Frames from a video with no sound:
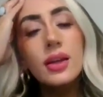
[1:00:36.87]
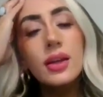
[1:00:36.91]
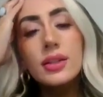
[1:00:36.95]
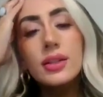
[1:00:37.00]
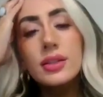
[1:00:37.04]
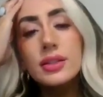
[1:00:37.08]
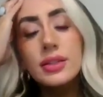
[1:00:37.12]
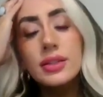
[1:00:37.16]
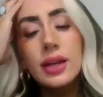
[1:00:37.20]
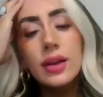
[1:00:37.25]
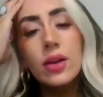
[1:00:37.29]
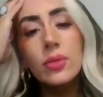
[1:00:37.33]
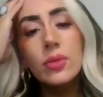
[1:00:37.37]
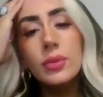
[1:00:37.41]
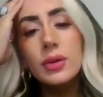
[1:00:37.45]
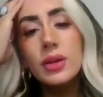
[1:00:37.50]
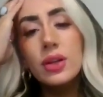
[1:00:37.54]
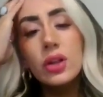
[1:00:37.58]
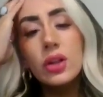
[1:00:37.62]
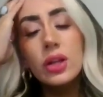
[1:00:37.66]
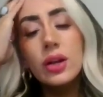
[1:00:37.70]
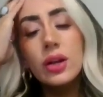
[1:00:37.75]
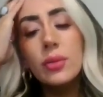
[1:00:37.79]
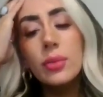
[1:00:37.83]
stay home
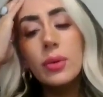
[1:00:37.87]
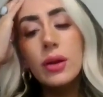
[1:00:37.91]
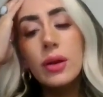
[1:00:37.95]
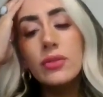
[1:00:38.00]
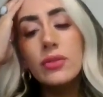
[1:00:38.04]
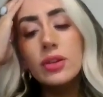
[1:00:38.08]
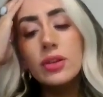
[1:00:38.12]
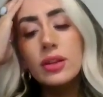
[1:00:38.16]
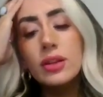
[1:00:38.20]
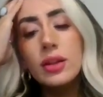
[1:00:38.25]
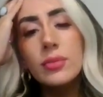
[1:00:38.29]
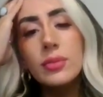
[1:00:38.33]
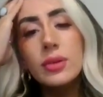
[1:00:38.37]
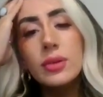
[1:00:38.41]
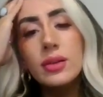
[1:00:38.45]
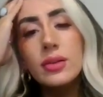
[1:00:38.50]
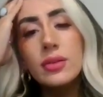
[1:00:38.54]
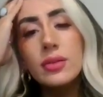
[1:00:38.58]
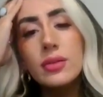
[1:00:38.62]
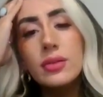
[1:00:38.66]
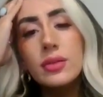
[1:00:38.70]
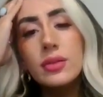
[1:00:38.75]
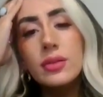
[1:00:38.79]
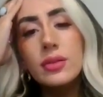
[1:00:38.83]
and clean up after them
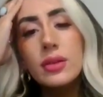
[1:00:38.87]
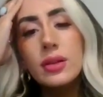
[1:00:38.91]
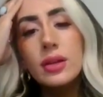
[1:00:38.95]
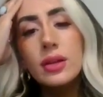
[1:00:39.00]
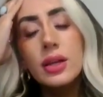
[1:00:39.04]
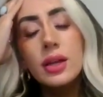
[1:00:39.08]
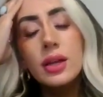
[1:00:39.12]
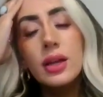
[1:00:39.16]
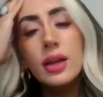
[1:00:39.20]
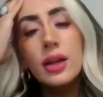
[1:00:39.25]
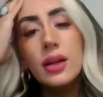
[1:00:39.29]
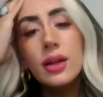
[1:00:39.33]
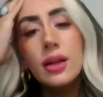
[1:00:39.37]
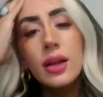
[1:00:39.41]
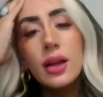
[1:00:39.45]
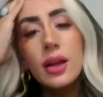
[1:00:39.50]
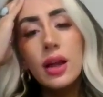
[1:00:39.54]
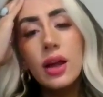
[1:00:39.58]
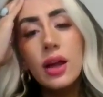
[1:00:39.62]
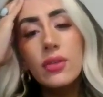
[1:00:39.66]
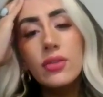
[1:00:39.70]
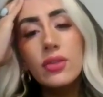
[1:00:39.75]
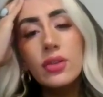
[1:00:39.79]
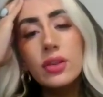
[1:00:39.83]
and
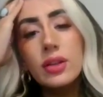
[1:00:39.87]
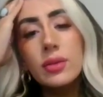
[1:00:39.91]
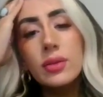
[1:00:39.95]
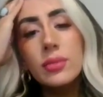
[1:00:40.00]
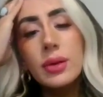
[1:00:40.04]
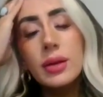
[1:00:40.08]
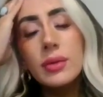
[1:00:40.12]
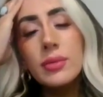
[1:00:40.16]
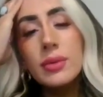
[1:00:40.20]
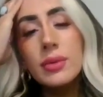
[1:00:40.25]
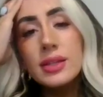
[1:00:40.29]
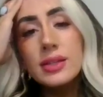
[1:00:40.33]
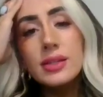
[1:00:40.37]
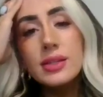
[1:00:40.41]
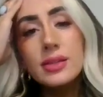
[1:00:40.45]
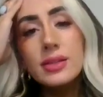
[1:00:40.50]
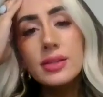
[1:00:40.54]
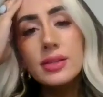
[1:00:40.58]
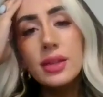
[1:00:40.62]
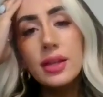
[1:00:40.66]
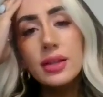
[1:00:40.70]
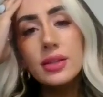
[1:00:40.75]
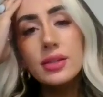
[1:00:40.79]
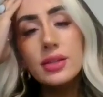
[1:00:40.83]
have all their
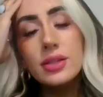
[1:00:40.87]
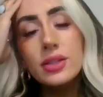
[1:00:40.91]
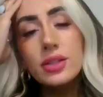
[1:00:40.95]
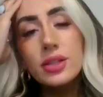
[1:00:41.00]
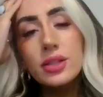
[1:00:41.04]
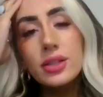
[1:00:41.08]
babies. That's